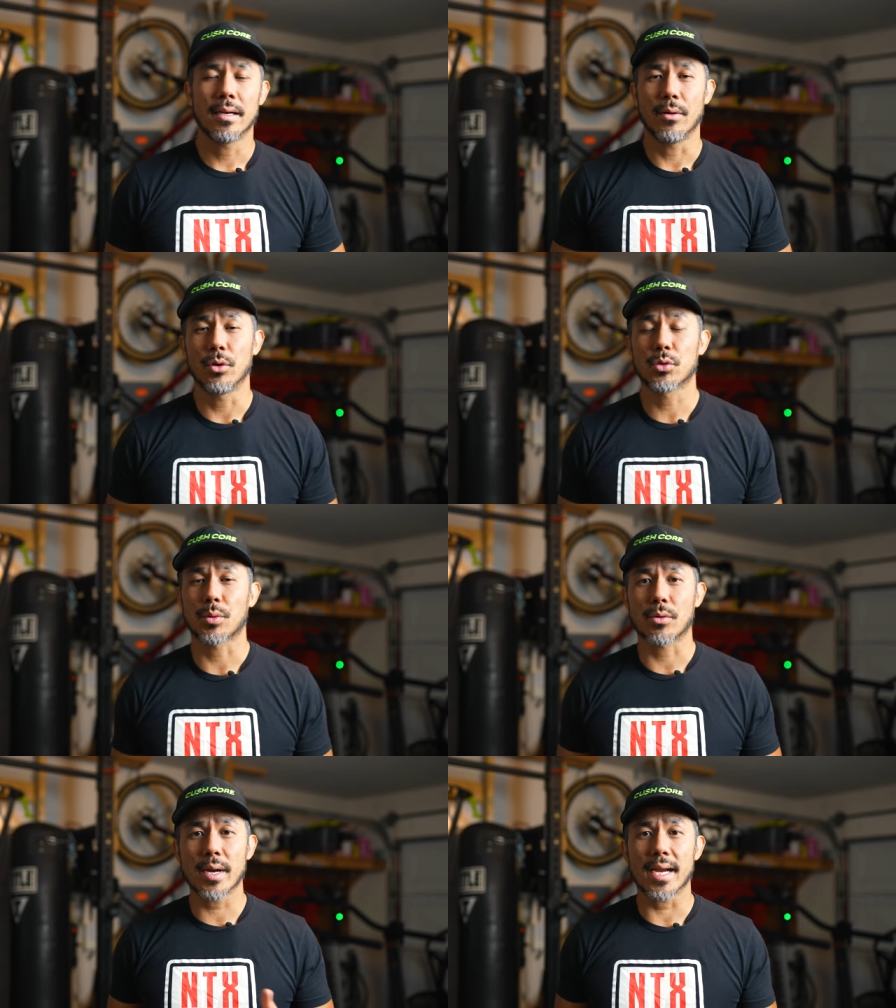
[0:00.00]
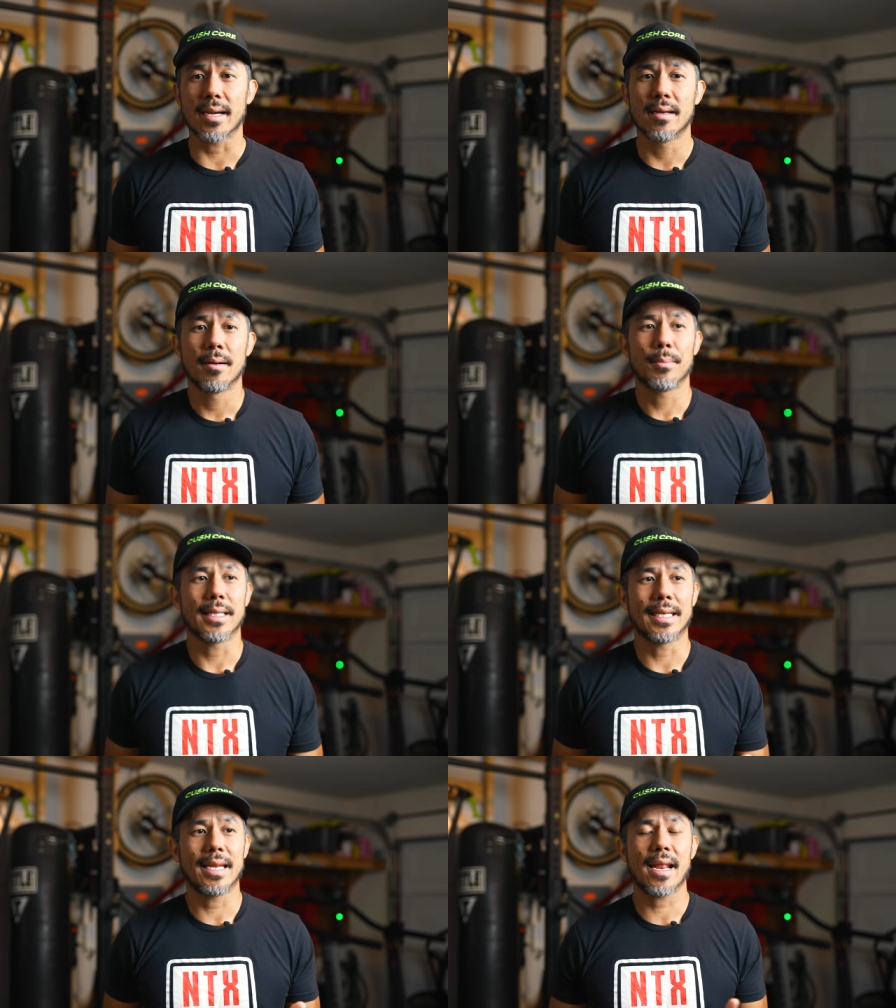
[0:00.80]
Now those were great, but
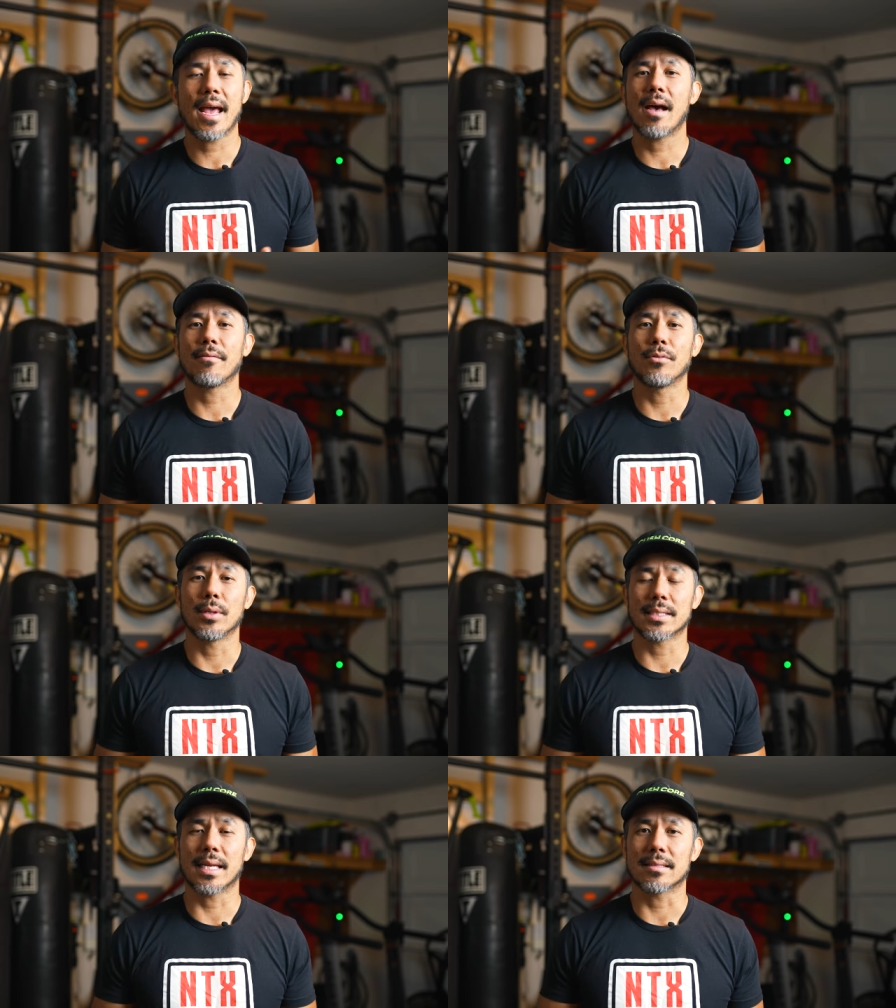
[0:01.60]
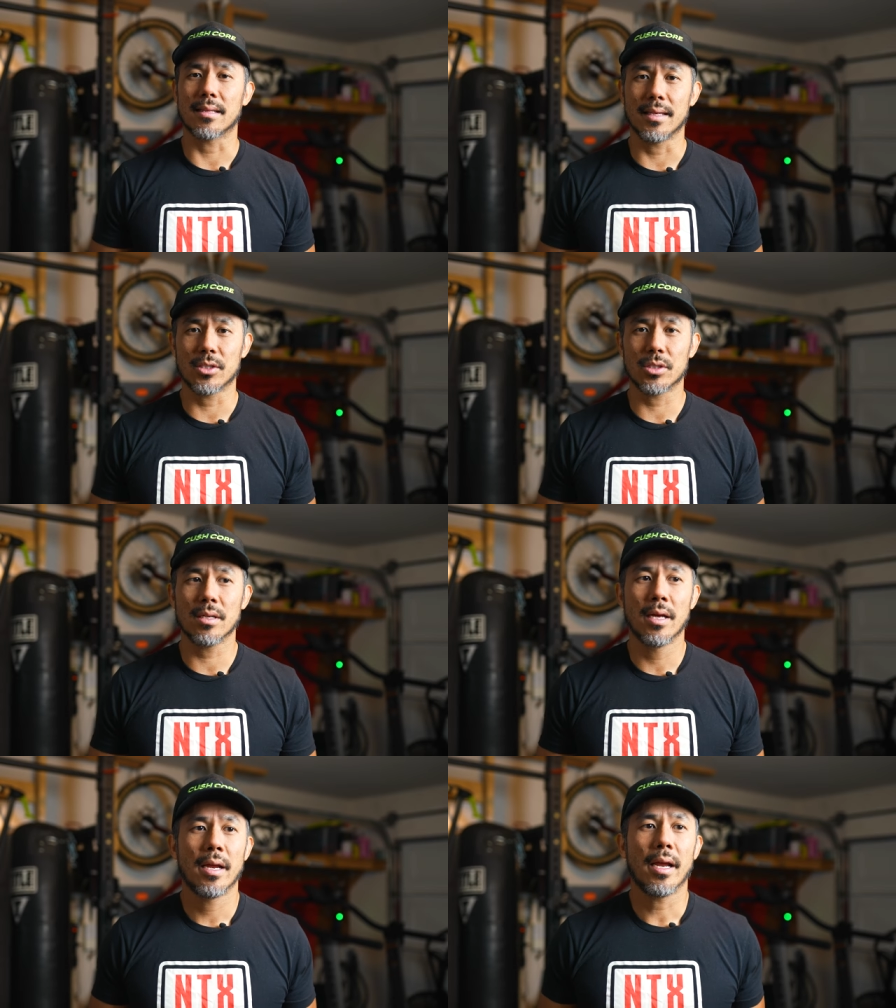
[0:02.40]
they didn't have noise
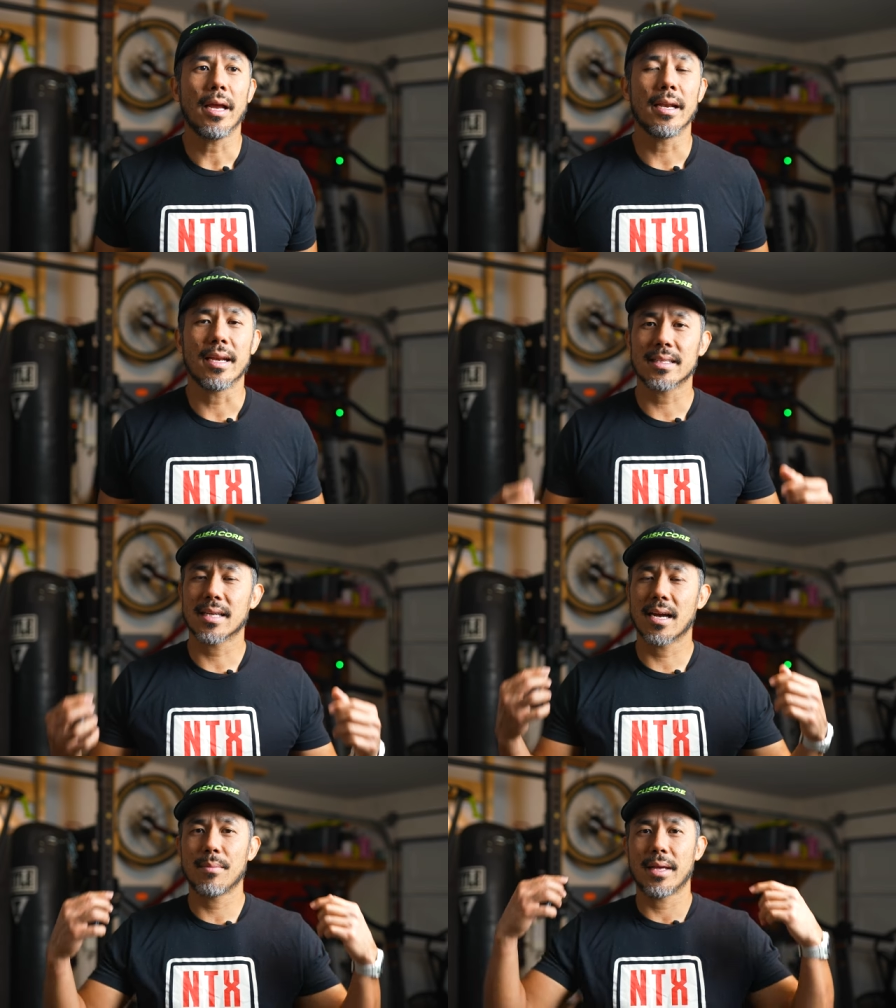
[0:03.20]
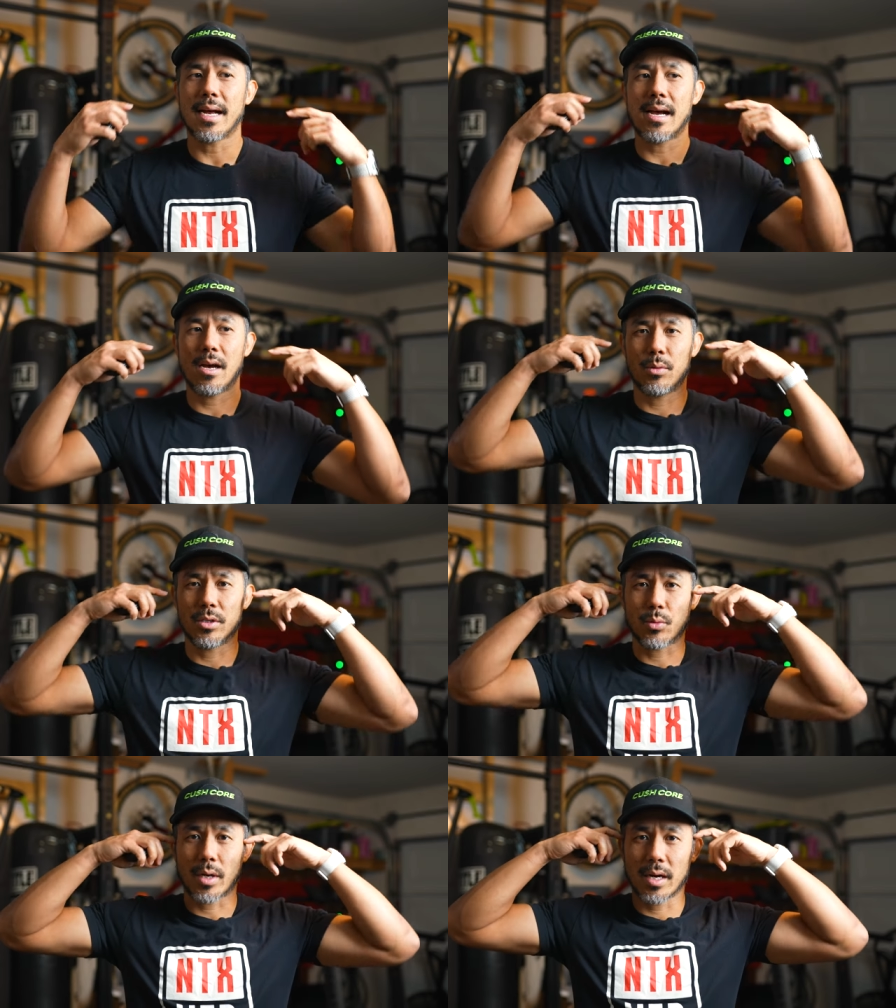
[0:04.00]
cancellation. And anytime that I
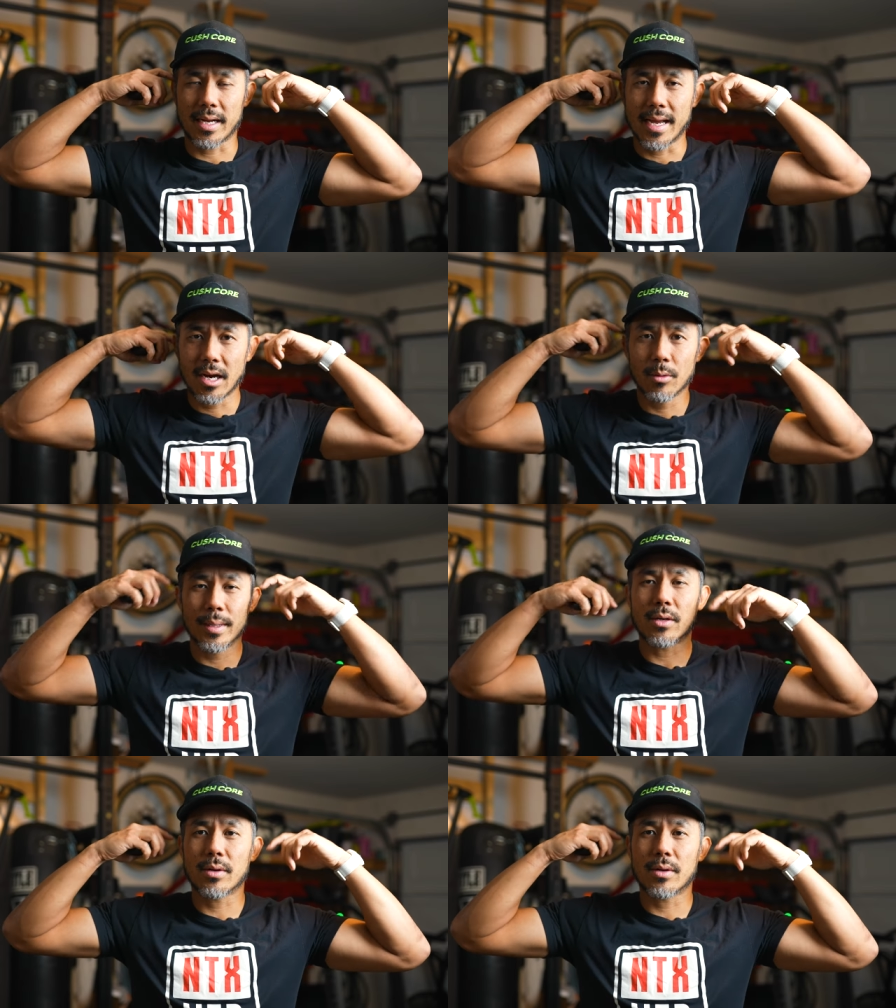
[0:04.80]
was wearing a helmet